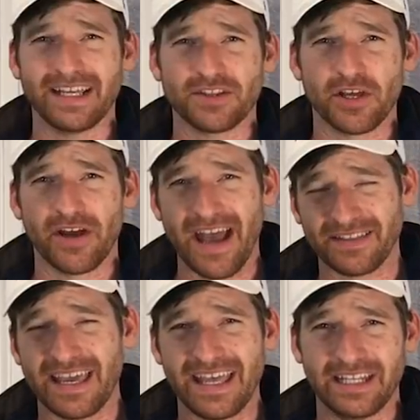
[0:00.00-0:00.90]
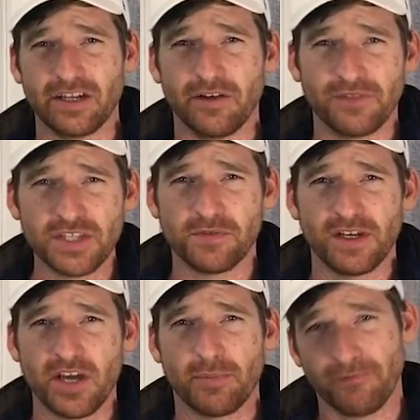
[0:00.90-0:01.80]
to get there at the end of this
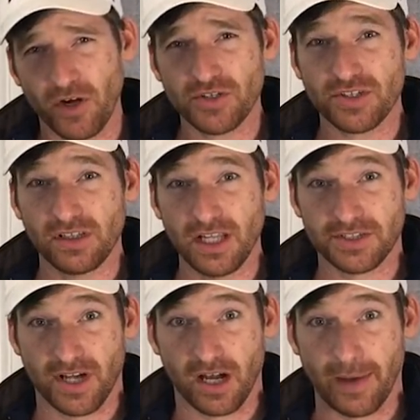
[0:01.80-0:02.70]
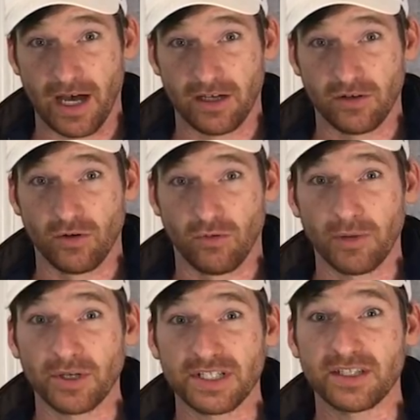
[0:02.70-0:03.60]
video, but first, let's talk about
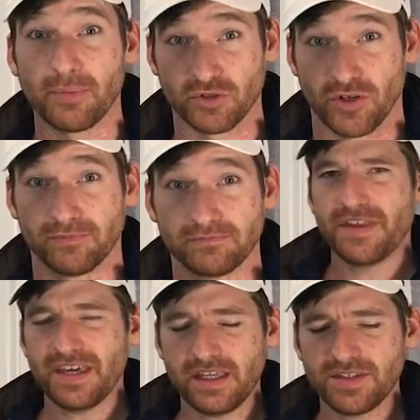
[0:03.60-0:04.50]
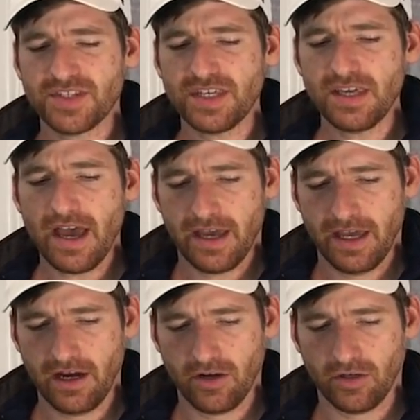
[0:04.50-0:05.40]
Juan Martín Del Potro. The NZ
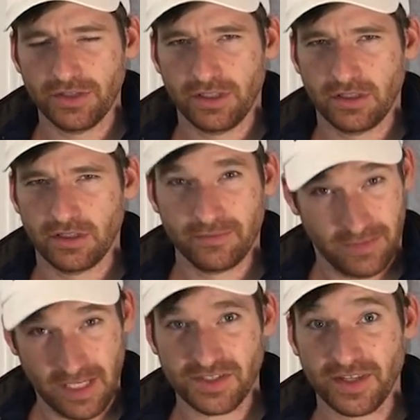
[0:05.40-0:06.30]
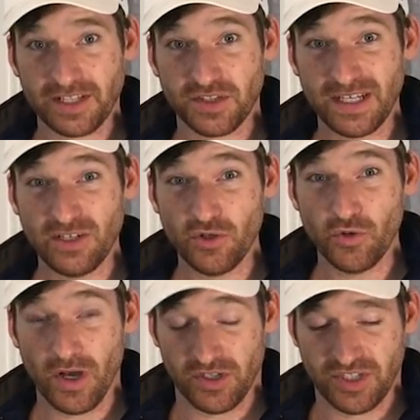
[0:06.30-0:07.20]
Herald, I'm guessing that's the
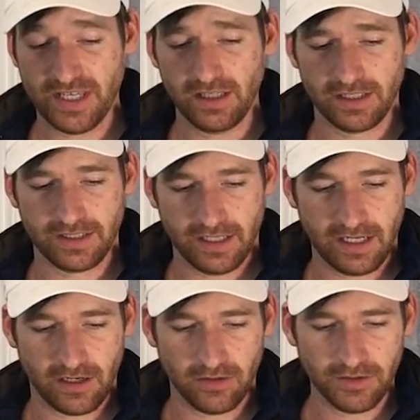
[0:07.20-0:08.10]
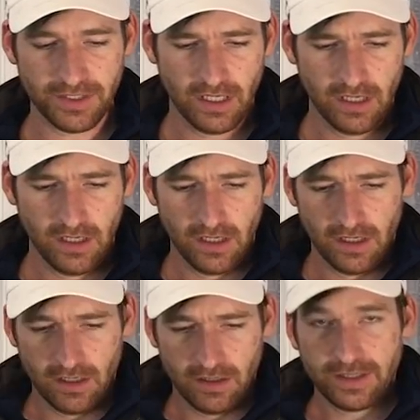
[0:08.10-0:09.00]
New Zealand Herald,
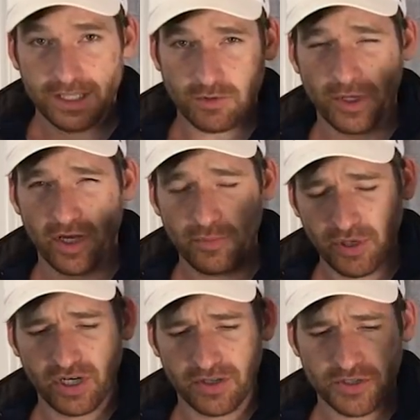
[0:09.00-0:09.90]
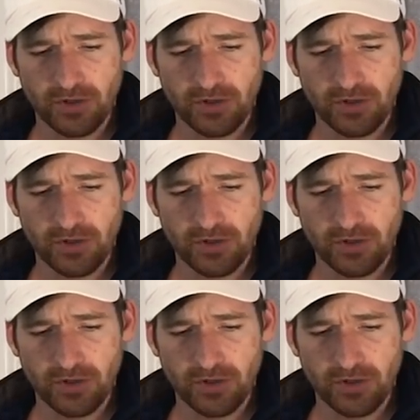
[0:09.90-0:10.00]
that's where we go, put it on the